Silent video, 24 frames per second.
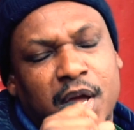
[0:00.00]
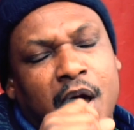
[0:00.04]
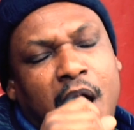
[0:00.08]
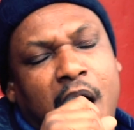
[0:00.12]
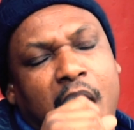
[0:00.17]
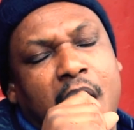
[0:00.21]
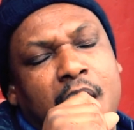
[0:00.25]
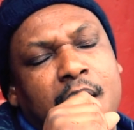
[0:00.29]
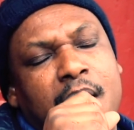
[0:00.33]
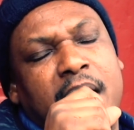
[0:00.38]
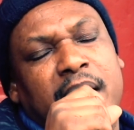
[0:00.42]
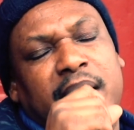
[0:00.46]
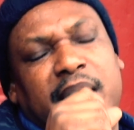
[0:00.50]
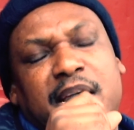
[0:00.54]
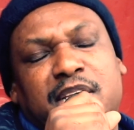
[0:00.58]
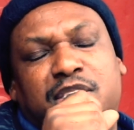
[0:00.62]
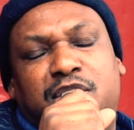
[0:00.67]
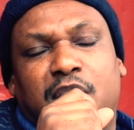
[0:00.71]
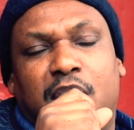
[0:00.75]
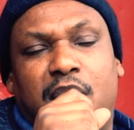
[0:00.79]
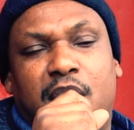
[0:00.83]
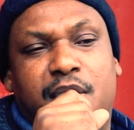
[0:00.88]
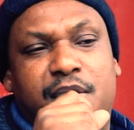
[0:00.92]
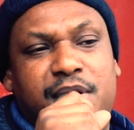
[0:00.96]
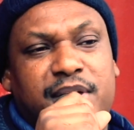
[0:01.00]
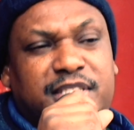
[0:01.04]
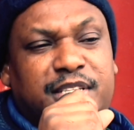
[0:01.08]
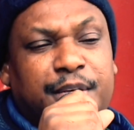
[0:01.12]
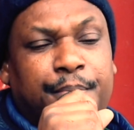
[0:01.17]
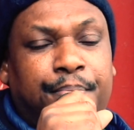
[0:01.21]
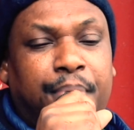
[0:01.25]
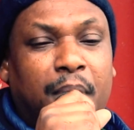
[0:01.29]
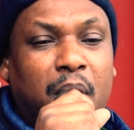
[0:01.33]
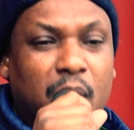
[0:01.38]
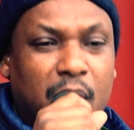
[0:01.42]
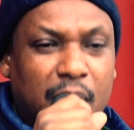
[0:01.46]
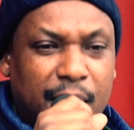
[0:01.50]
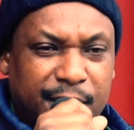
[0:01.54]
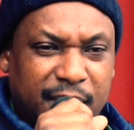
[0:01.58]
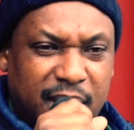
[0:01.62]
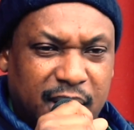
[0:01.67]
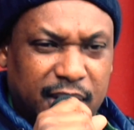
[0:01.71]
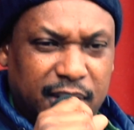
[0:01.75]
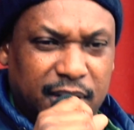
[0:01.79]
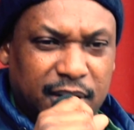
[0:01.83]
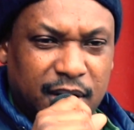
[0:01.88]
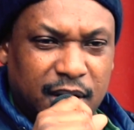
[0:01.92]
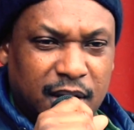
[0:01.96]
Alright, guess what now? You say
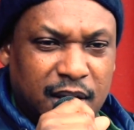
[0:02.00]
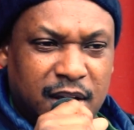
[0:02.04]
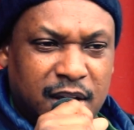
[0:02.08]
Powerman.